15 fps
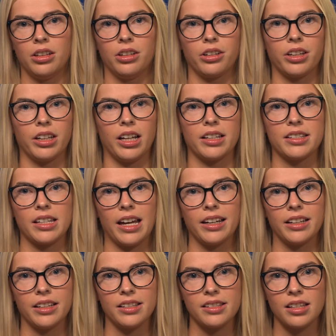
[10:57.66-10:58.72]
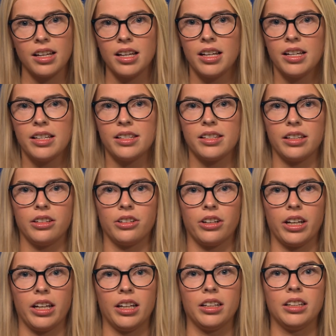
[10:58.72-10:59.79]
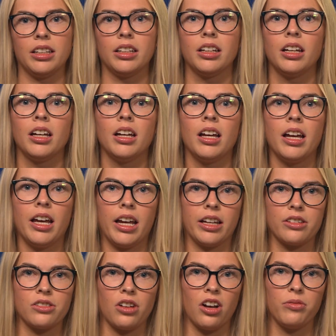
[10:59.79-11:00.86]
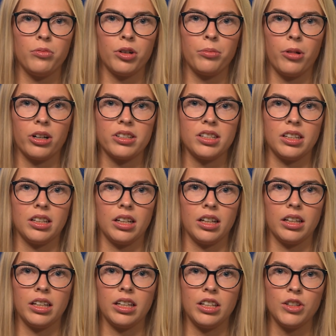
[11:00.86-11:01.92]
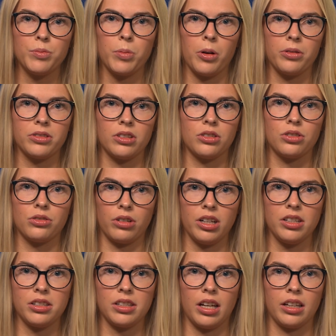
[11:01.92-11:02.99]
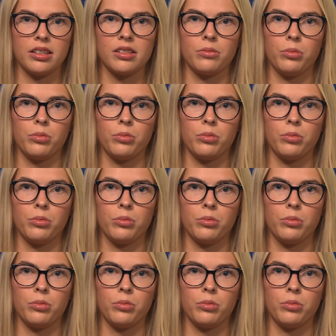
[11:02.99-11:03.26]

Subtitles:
Looking at tennis, senior Haney and sophomore Martina each posted straight sets